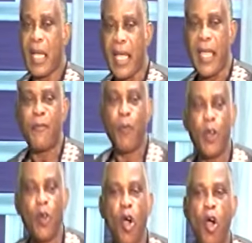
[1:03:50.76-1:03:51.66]
If we
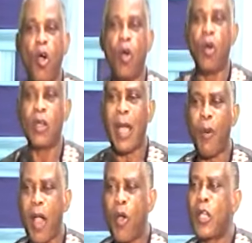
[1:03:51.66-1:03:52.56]
know that
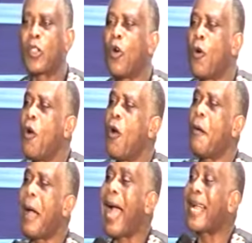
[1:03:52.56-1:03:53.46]
we're going to
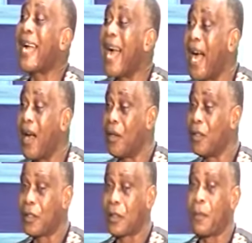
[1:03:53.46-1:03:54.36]

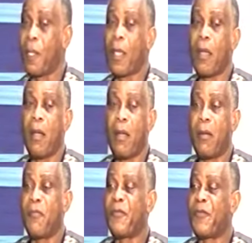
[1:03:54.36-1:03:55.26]
account
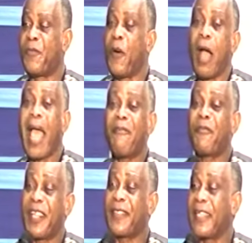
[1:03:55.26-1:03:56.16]
for
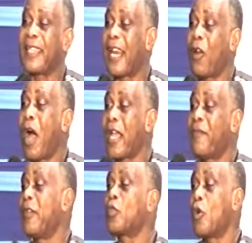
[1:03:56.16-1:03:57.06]
everything the Lord has
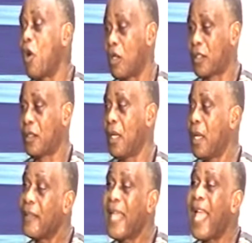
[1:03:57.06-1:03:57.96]
given to us,
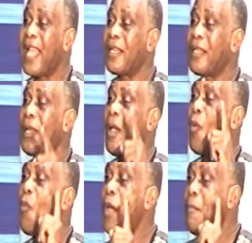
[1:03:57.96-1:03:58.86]
then
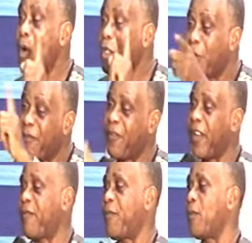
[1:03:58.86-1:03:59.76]
we must be
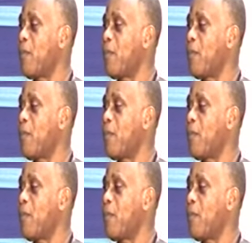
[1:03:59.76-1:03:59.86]
faithful.